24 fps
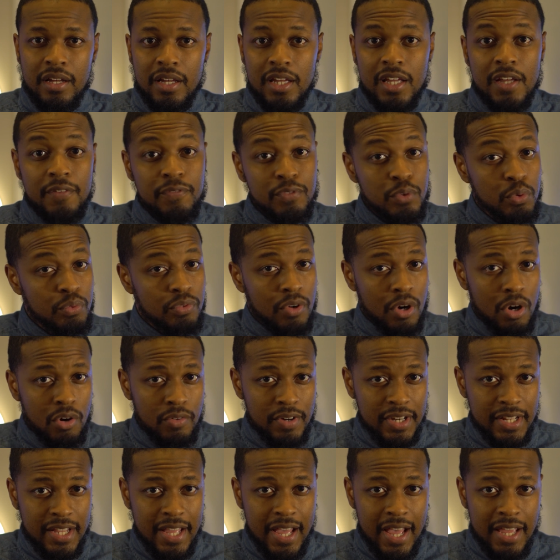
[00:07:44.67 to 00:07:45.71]
if you've
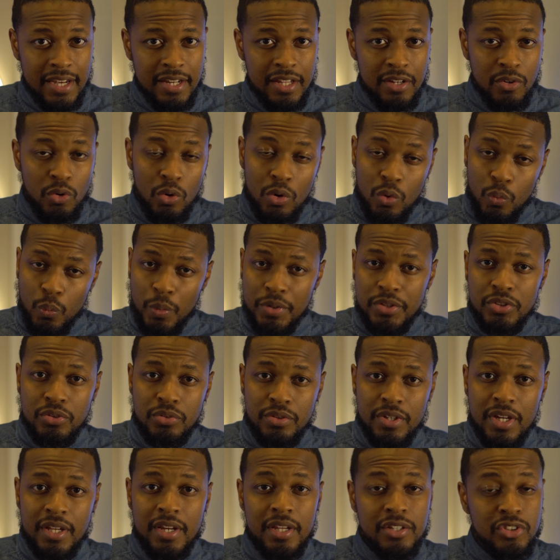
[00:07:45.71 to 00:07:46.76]
already gotten it or when you
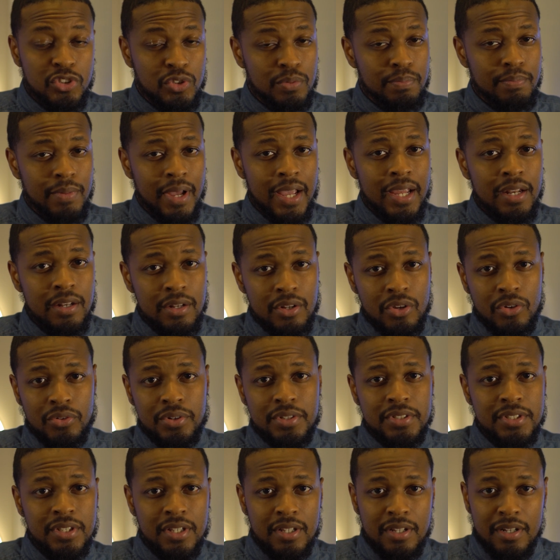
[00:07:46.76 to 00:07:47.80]
get it, you might
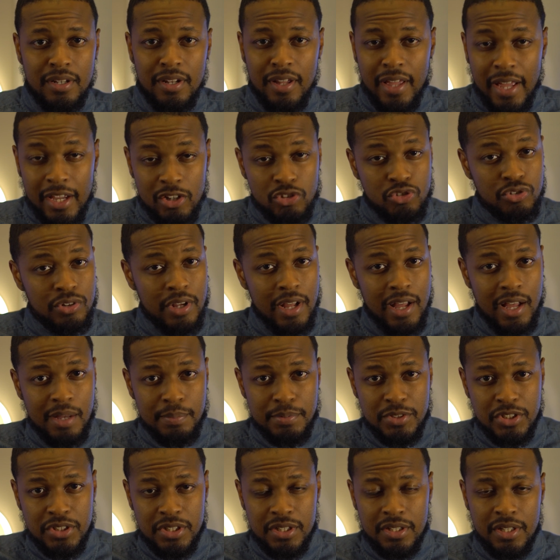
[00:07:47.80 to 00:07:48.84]
notice an extra
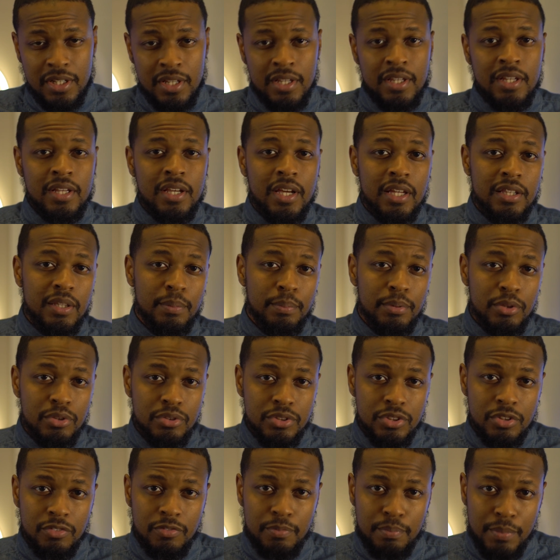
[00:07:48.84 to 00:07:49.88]
option in the
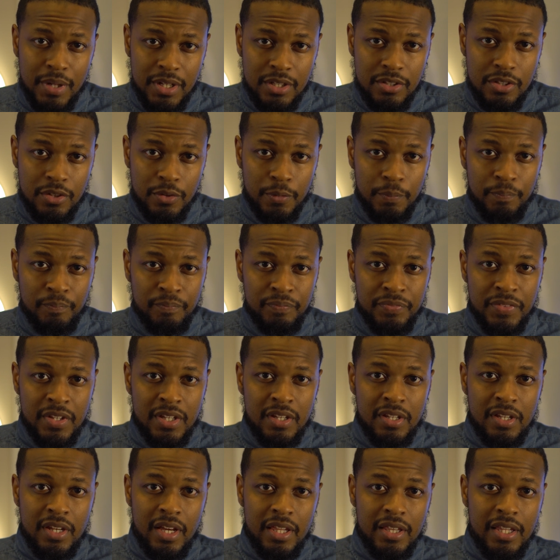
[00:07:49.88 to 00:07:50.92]
Bluetooth menu.
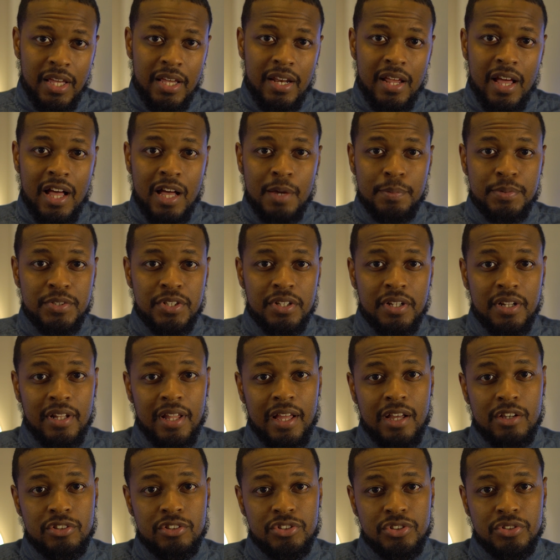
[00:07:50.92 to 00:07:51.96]
And that option
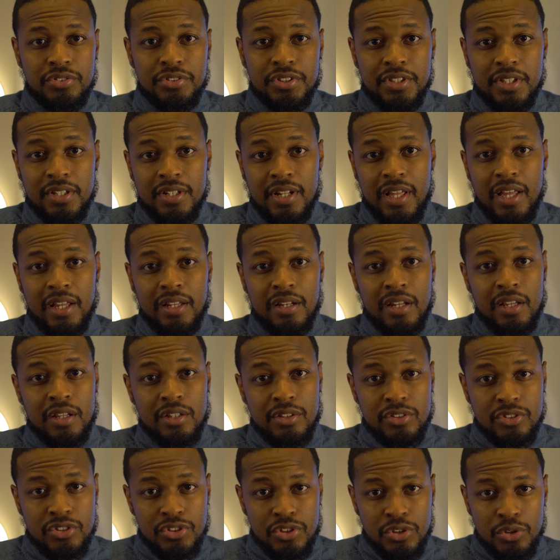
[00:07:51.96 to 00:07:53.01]
allows you to connect
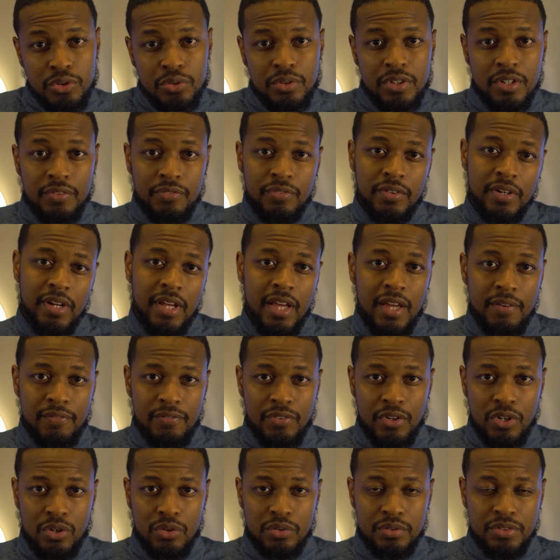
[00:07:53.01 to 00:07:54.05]
2 different
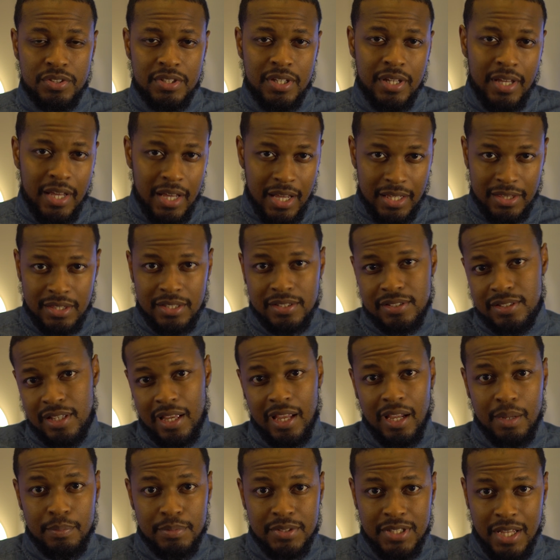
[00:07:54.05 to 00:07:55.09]
headphones at the
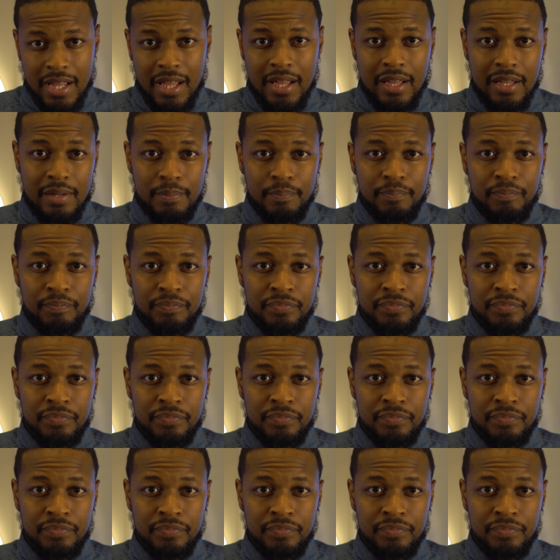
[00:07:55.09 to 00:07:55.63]
same time.